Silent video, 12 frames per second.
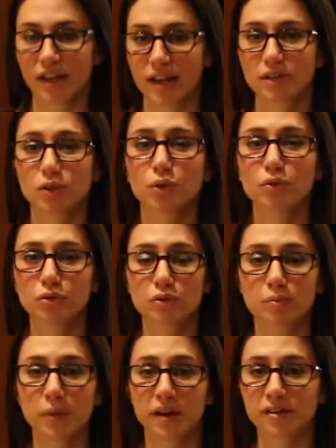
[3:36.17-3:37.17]
It's a
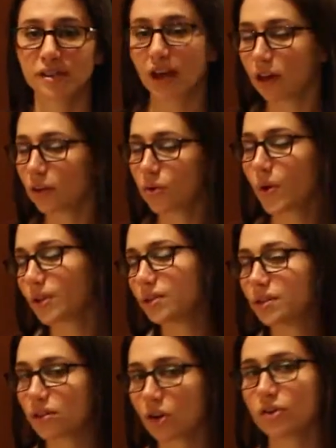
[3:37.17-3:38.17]
crucial part to how you get to
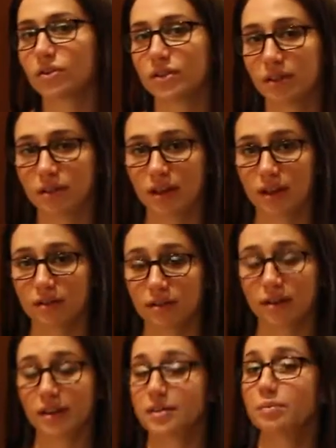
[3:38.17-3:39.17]
start your day
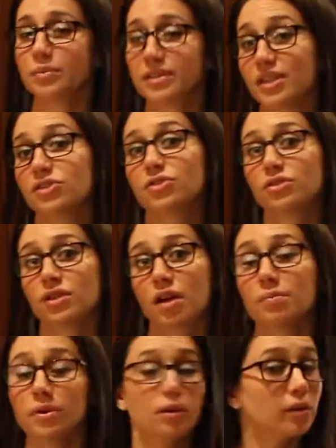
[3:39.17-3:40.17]
together as a potential
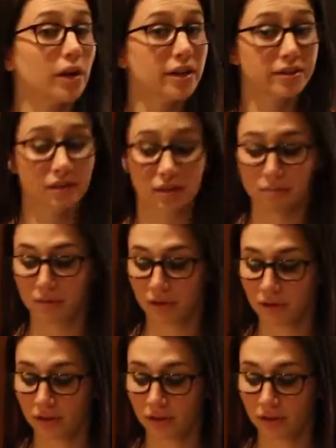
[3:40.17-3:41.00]
couple or as a couple.